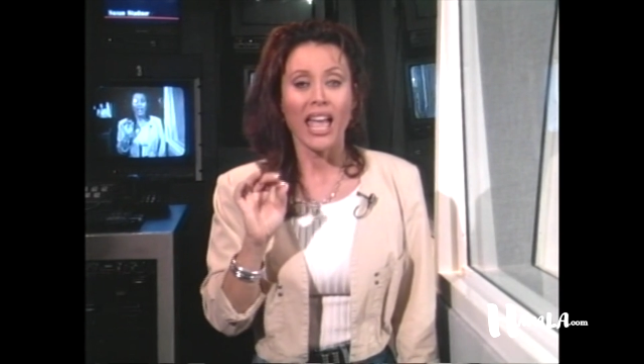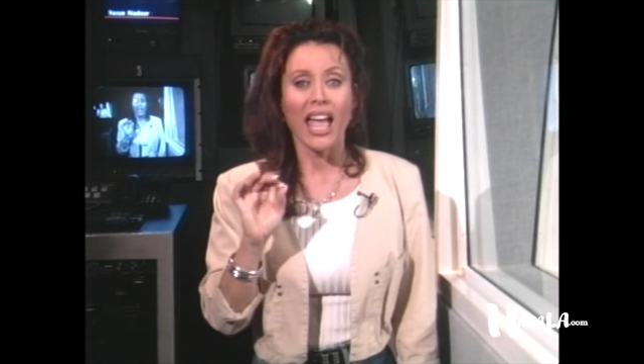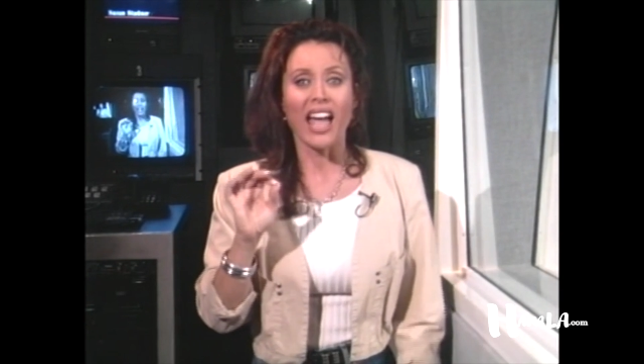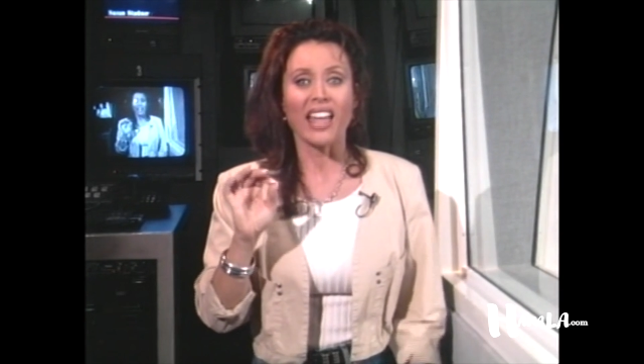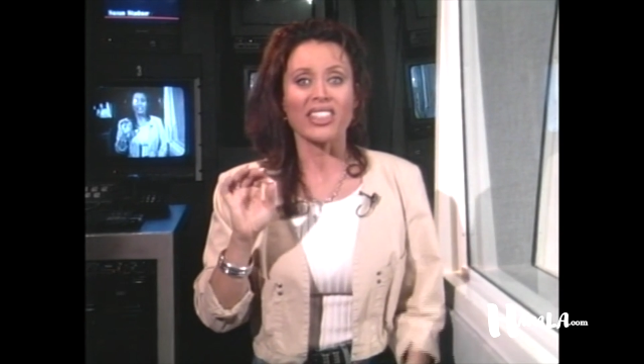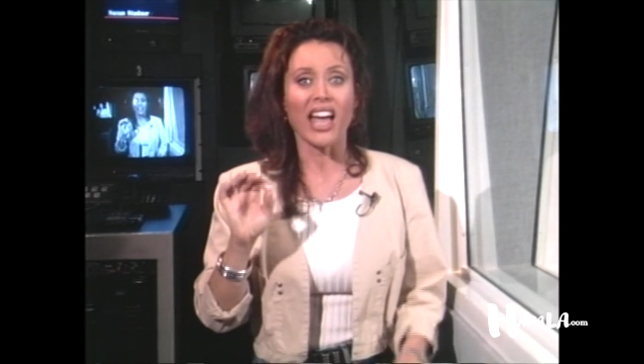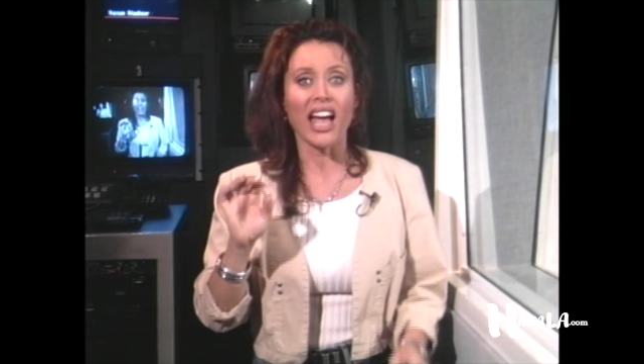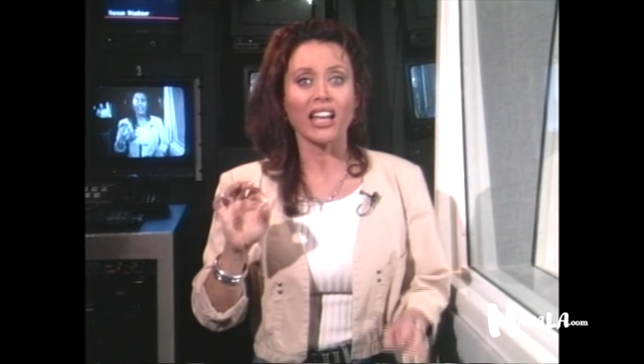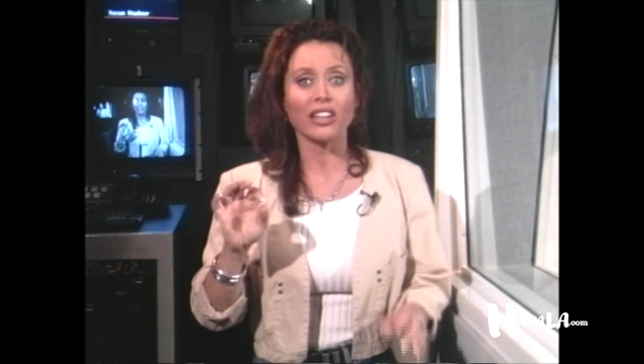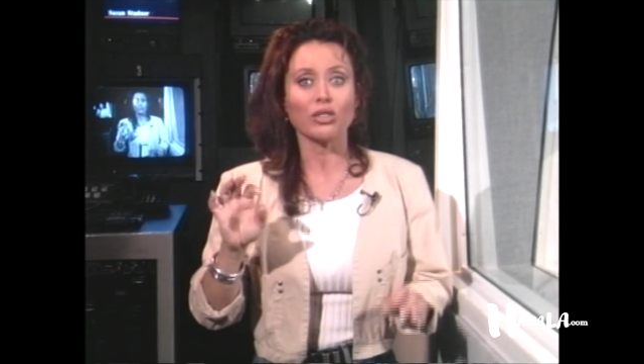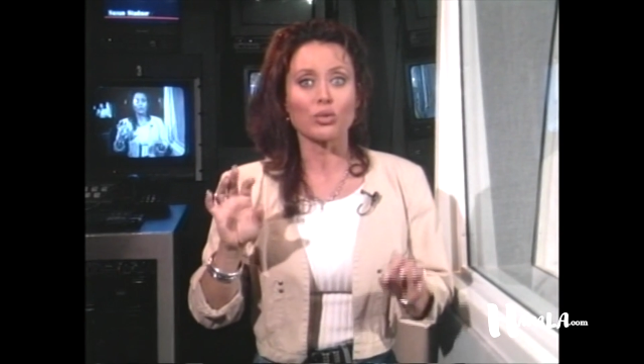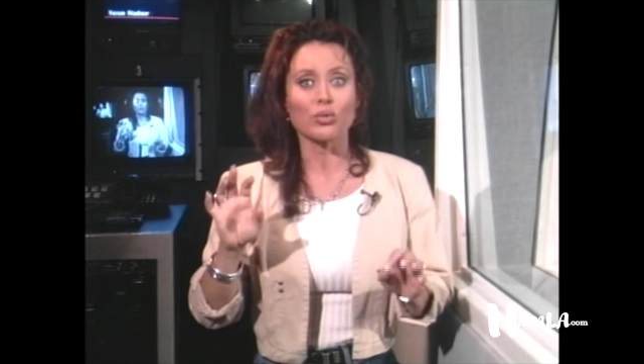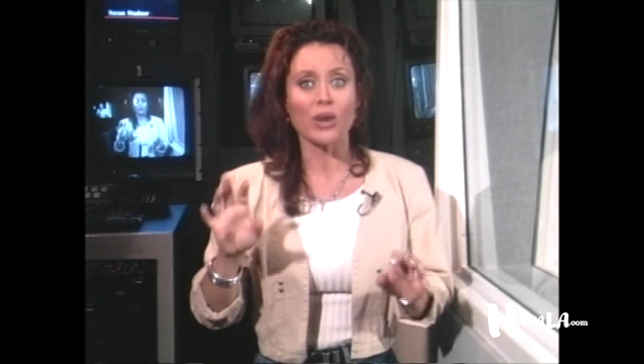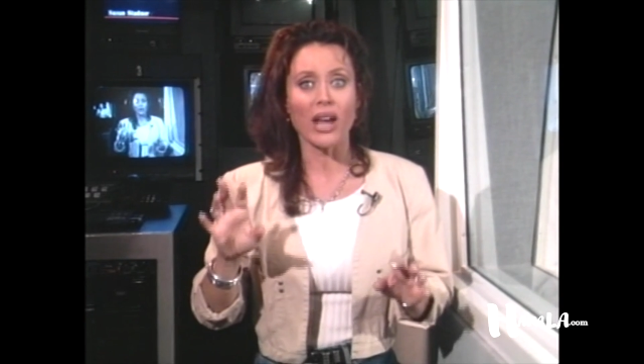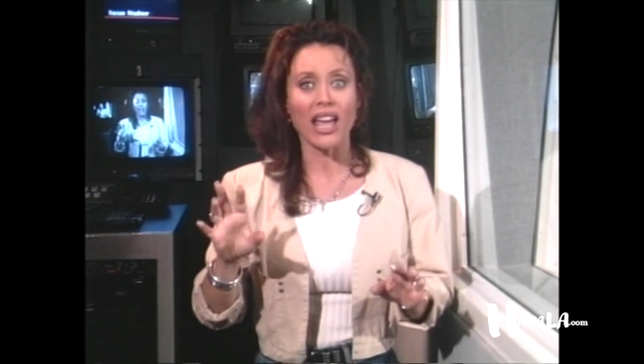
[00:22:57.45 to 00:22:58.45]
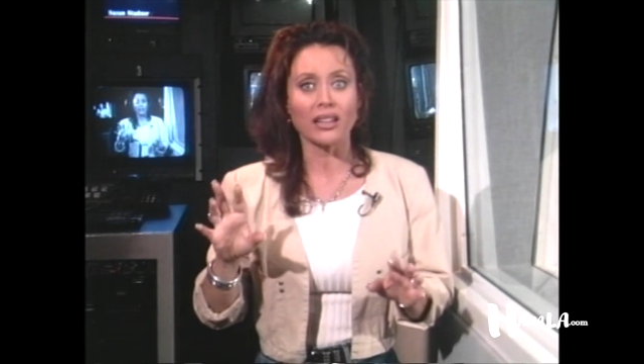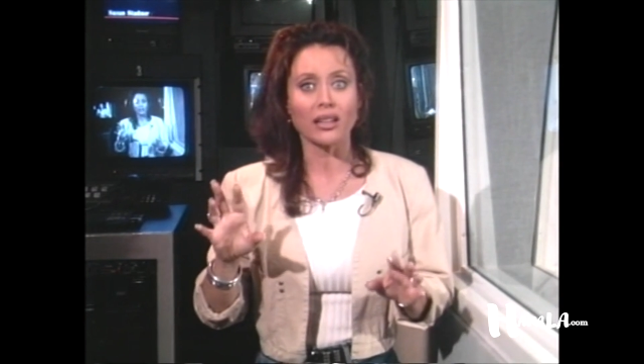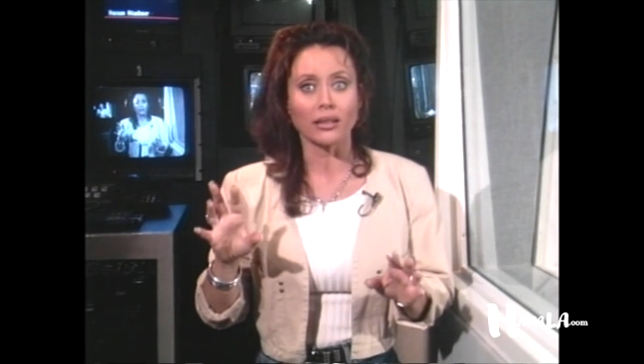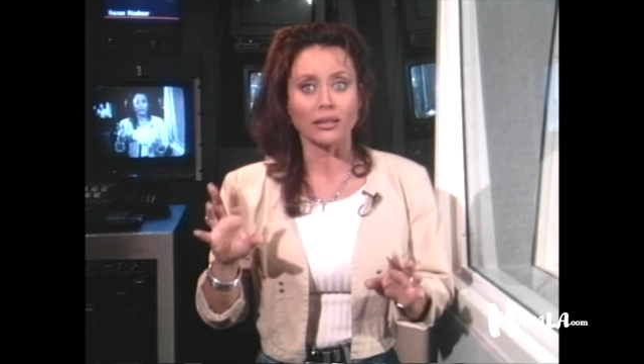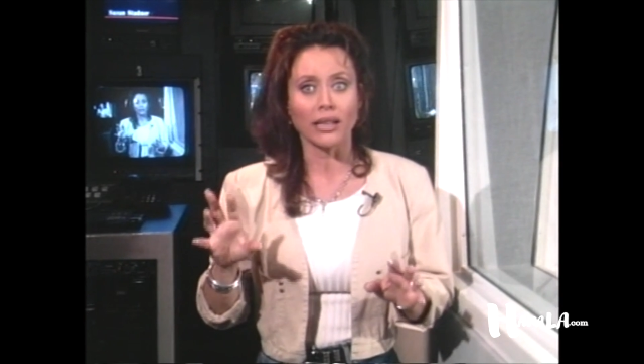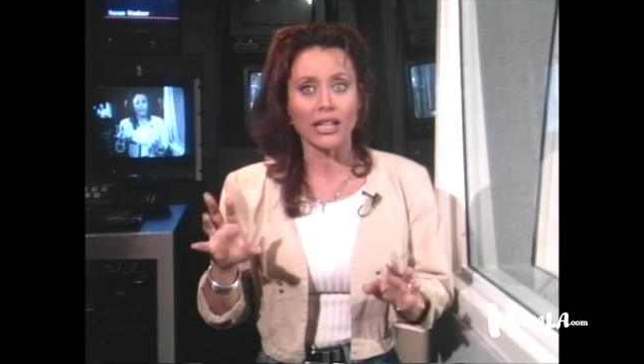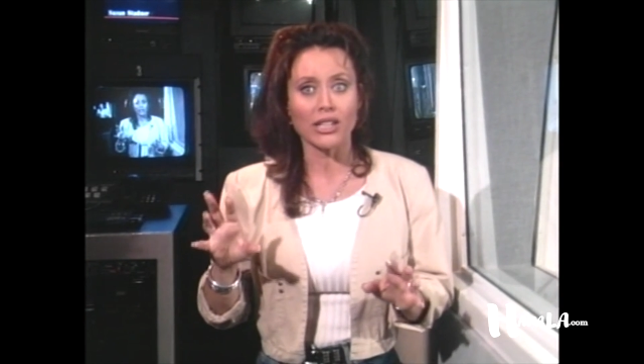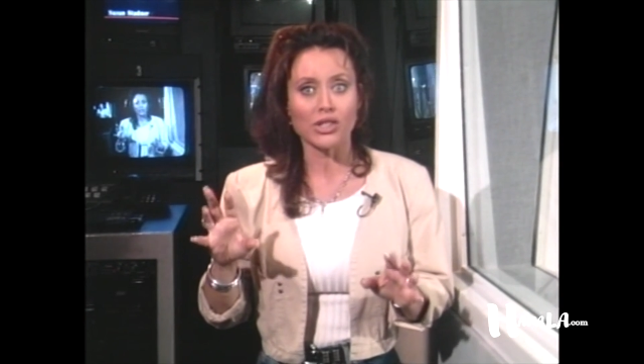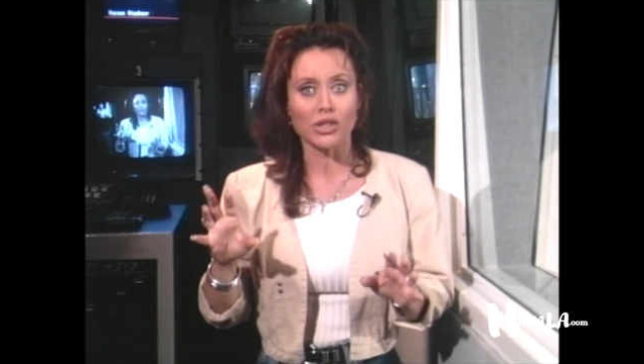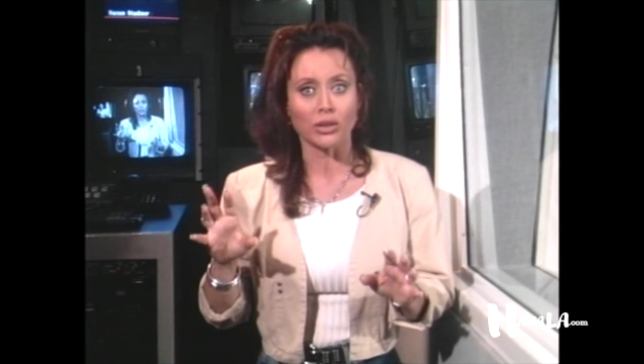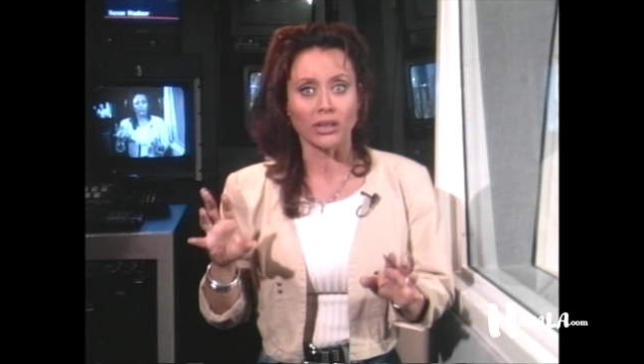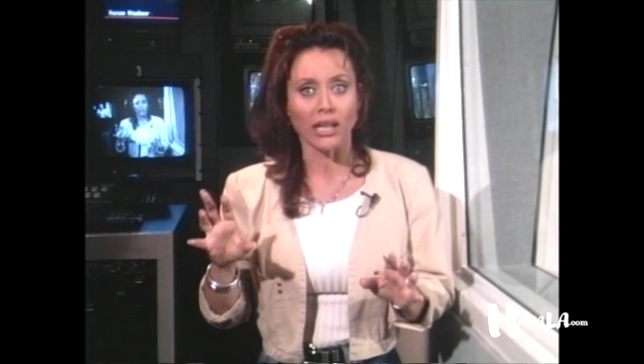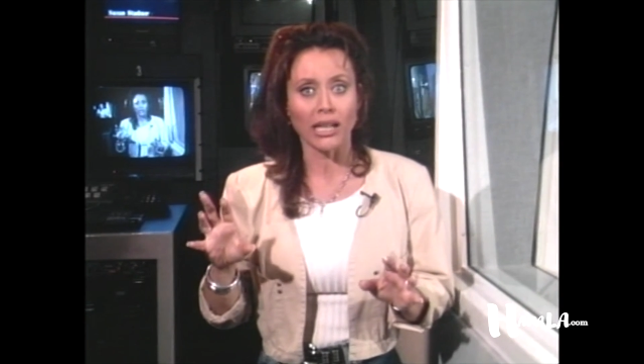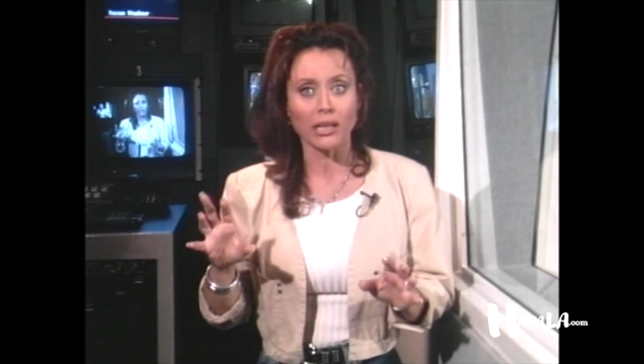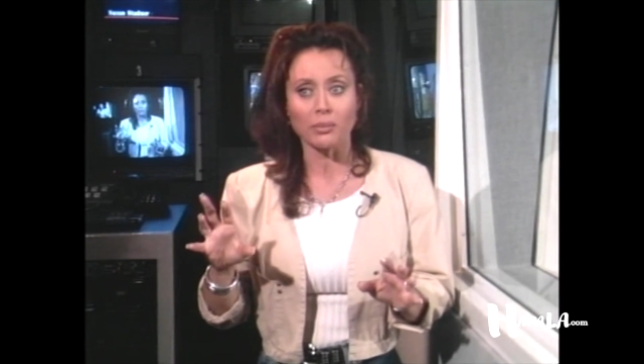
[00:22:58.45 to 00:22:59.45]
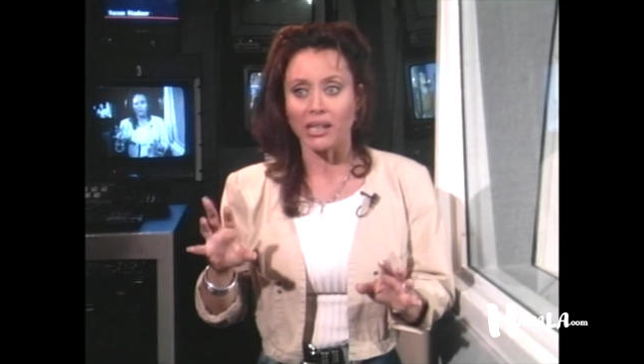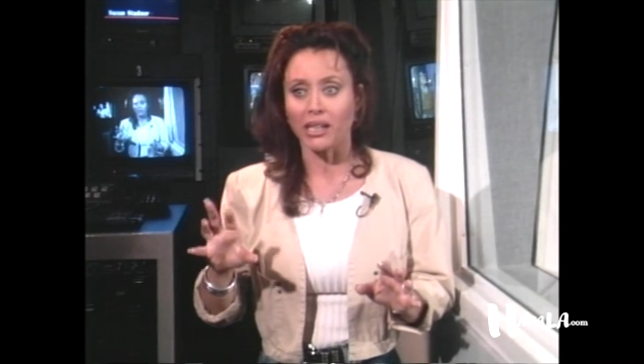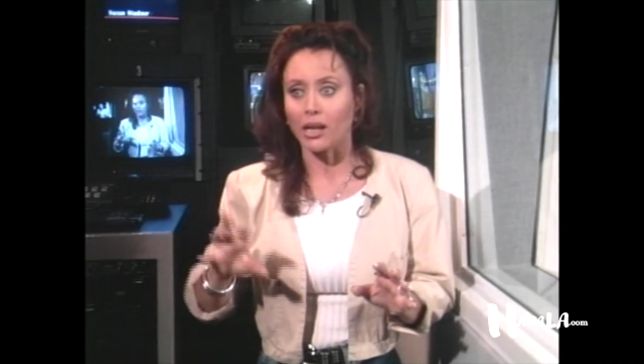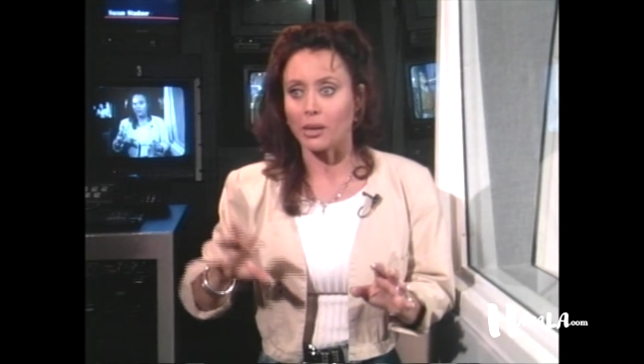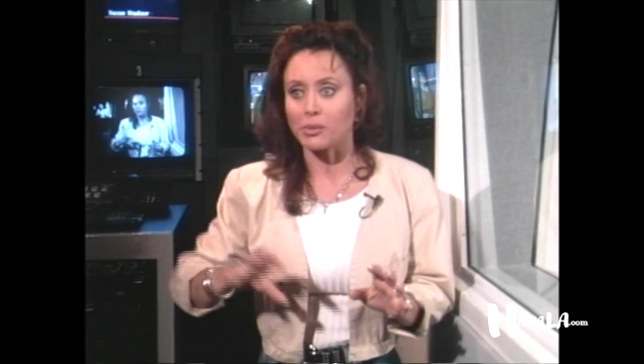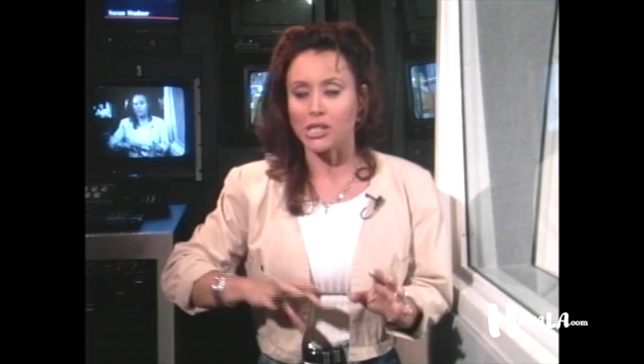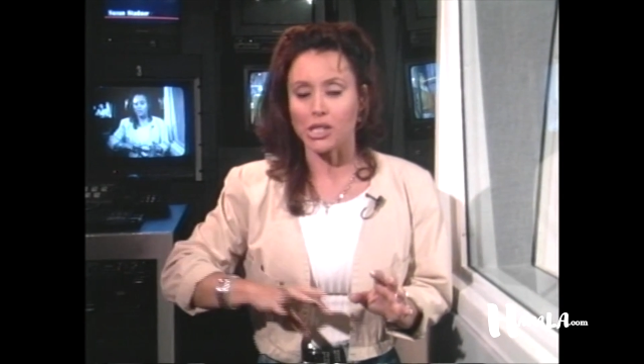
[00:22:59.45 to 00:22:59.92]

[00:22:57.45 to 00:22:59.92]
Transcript: And that red laser light becomes